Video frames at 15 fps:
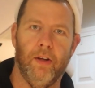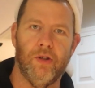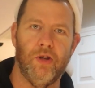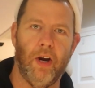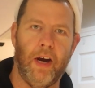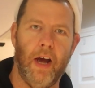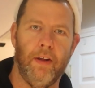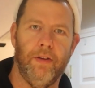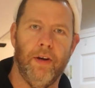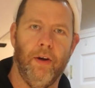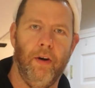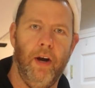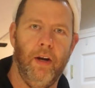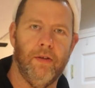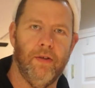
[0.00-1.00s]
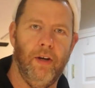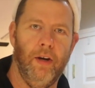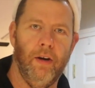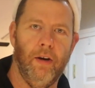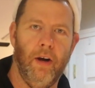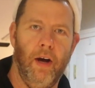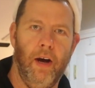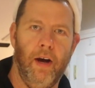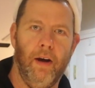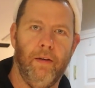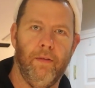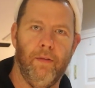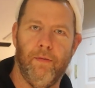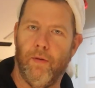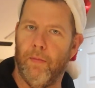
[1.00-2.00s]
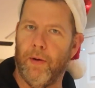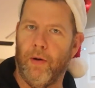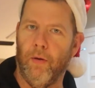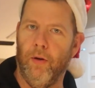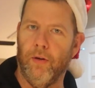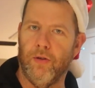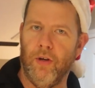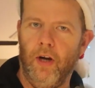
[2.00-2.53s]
let's check out the ingredients here uh, for my grilled